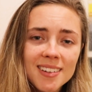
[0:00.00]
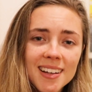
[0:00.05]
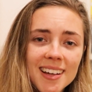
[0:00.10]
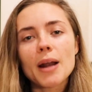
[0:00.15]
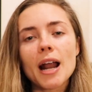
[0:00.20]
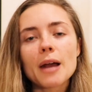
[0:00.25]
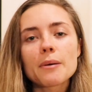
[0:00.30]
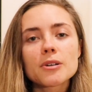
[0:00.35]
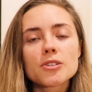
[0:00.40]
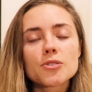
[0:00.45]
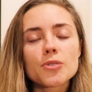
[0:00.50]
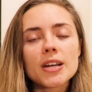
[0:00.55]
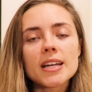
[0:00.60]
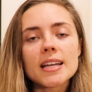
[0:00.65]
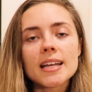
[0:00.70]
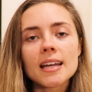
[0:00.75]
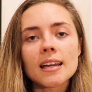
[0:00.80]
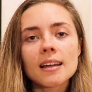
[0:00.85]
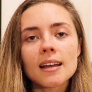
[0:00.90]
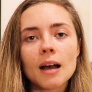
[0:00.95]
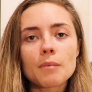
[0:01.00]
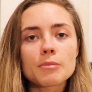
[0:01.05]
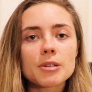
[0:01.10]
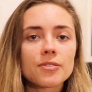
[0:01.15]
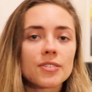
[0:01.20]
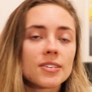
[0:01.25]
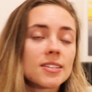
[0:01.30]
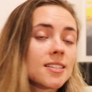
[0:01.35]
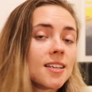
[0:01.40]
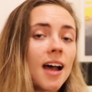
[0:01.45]
But I was reading
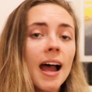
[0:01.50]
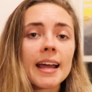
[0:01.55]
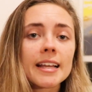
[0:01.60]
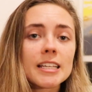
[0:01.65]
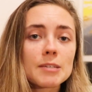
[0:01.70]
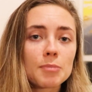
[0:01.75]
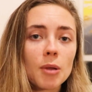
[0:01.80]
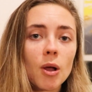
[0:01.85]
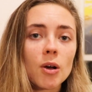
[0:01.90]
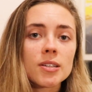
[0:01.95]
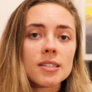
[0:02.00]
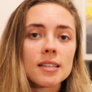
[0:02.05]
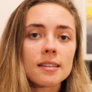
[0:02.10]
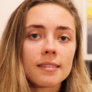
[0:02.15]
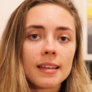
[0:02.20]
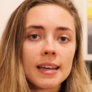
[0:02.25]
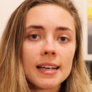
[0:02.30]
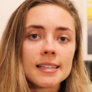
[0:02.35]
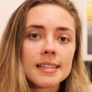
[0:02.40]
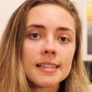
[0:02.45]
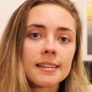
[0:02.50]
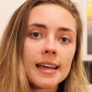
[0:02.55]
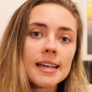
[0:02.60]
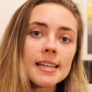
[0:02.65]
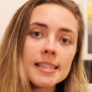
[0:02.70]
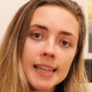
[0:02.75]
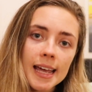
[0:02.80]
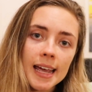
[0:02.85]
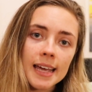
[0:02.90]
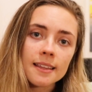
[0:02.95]
different science blogs and things, and they
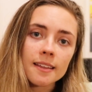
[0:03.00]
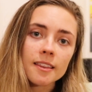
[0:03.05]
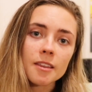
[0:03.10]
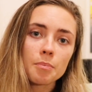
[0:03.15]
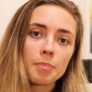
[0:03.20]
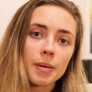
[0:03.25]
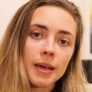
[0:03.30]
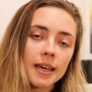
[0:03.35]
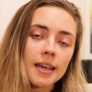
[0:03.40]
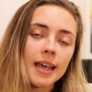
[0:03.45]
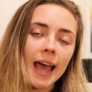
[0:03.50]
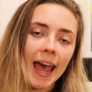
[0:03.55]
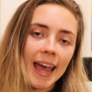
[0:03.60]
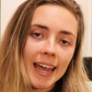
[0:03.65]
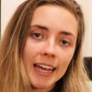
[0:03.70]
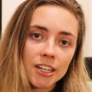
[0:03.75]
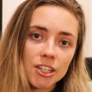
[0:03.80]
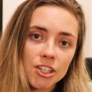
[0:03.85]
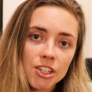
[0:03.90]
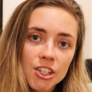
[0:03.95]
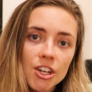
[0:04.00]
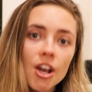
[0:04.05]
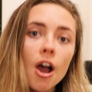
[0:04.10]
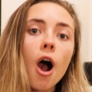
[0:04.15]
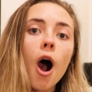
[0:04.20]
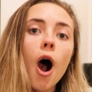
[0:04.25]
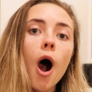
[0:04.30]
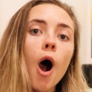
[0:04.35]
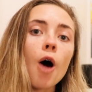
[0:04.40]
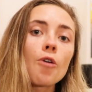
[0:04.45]
say that the pH
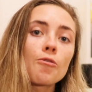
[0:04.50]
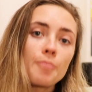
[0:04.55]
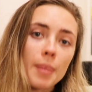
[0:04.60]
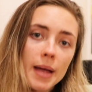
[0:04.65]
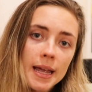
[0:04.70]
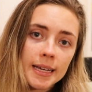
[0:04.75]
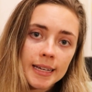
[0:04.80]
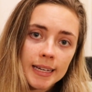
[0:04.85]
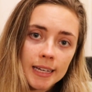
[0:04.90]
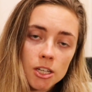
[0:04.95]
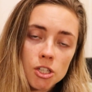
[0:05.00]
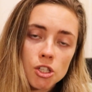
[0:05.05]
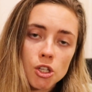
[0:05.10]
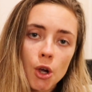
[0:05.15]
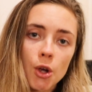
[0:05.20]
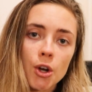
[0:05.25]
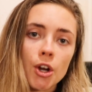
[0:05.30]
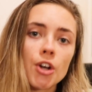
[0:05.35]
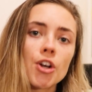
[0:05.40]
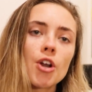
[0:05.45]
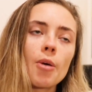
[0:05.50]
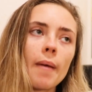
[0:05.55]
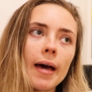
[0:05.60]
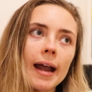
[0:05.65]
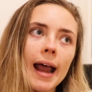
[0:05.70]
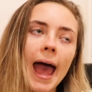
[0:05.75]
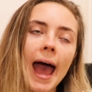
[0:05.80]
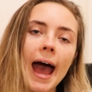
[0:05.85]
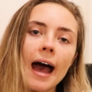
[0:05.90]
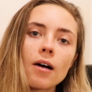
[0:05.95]
of baking soda, no
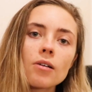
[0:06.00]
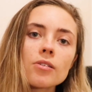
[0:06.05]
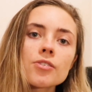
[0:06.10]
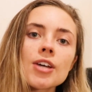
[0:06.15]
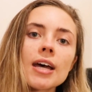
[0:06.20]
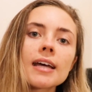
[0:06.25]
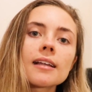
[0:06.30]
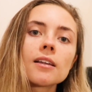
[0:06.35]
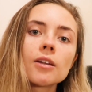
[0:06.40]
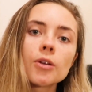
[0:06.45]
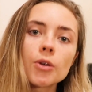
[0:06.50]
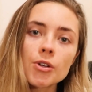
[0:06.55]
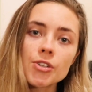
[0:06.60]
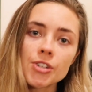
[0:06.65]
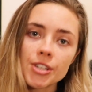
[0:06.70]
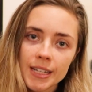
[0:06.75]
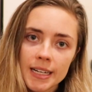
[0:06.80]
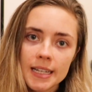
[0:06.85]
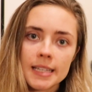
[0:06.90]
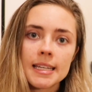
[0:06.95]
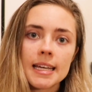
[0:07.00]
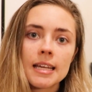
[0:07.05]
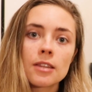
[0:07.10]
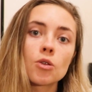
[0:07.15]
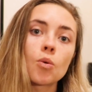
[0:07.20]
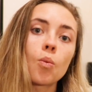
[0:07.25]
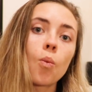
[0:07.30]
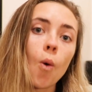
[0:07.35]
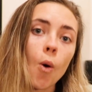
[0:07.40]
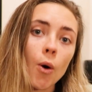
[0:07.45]
matter how dilute it is in
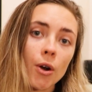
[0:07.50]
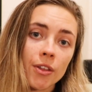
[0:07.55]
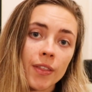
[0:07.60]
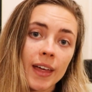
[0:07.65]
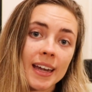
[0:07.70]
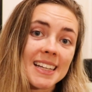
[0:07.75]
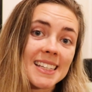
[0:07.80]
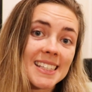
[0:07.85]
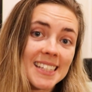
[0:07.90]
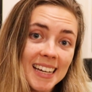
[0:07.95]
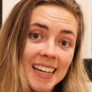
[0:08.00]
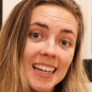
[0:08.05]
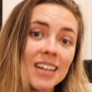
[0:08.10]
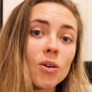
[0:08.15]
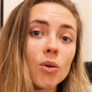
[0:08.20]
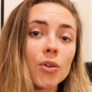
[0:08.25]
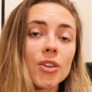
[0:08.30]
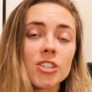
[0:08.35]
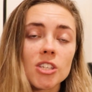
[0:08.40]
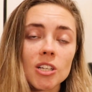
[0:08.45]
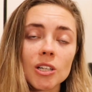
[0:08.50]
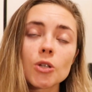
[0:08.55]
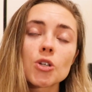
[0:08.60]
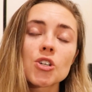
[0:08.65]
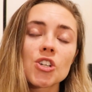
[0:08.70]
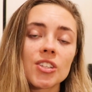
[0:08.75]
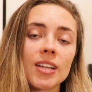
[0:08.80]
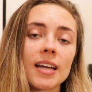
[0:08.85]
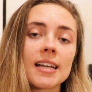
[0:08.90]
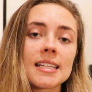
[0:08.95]
the water that it's in or the
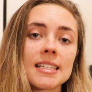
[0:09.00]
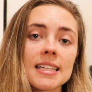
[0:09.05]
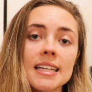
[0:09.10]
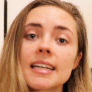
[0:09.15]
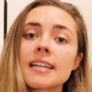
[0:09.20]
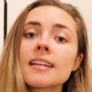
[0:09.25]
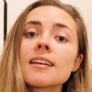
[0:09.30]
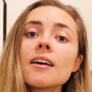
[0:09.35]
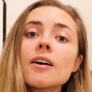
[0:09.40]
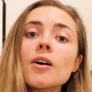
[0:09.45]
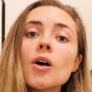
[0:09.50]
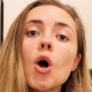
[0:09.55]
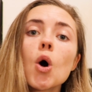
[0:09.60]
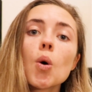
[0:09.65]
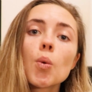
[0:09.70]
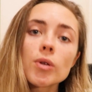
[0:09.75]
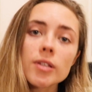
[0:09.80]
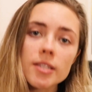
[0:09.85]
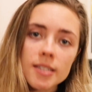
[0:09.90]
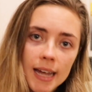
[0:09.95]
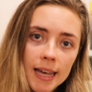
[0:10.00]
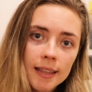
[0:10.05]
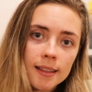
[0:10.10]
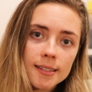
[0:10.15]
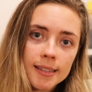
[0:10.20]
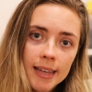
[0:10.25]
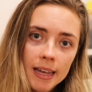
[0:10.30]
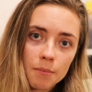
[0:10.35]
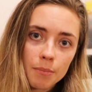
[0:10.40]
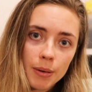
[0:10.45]
solution that it's in, will stay the
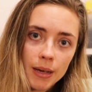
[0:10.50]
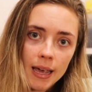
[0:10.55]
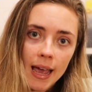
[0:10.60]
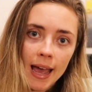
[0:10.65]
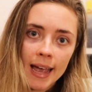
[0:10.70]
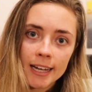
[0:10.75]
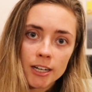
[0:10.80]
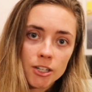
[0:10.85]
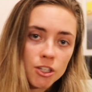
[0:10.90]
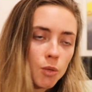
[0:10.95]
same pH.